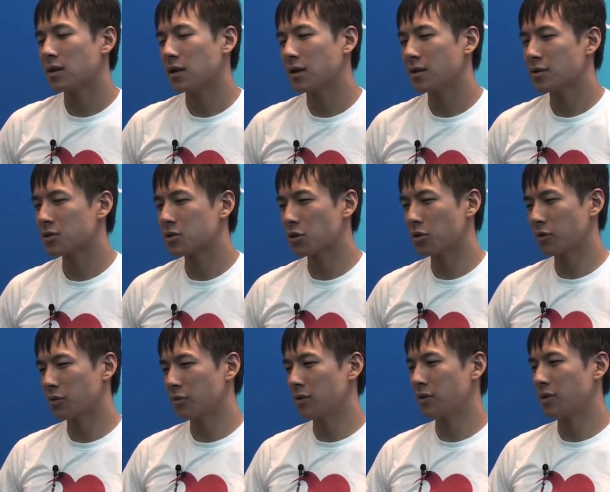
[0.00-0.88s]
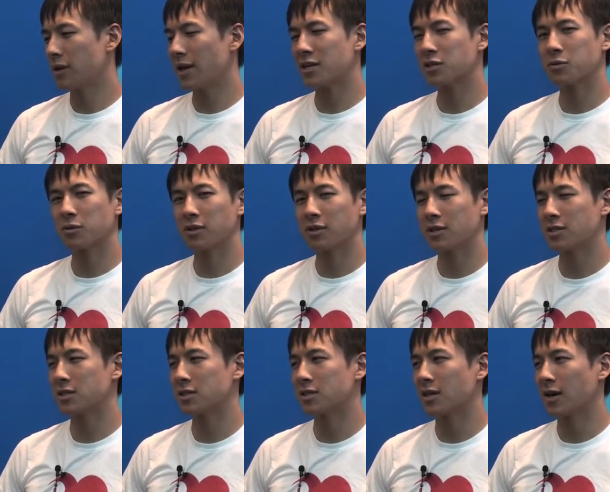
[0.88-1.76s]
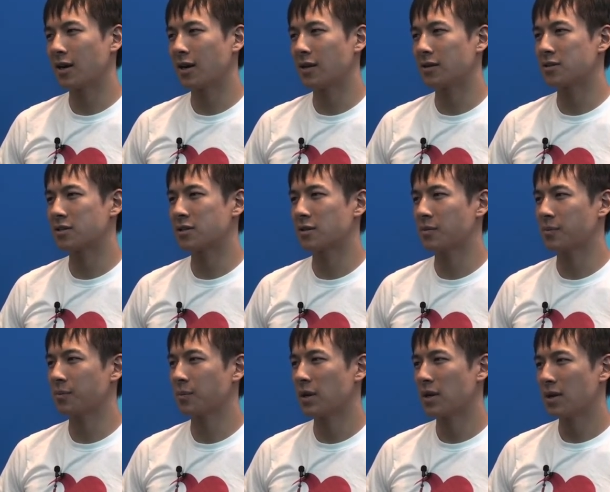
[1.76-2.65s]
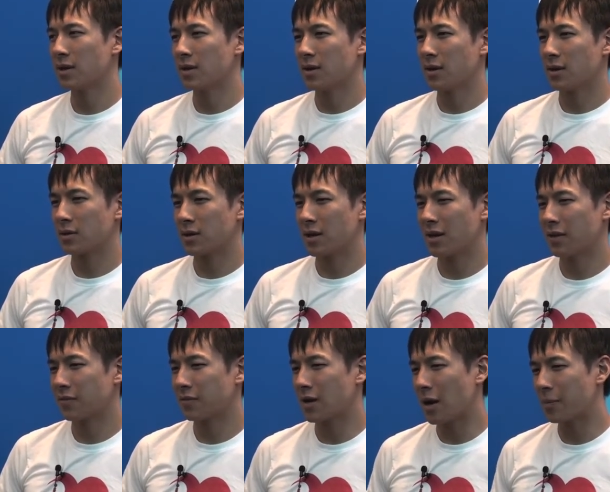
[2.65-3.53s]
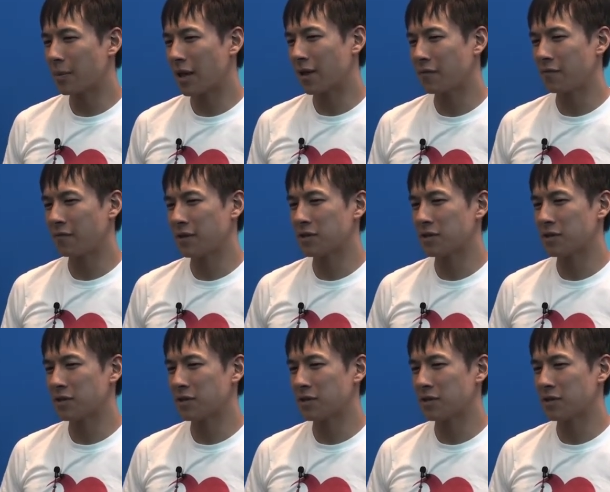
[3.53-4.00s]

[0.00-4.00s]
Uh, so the next release has got some kind of cupcake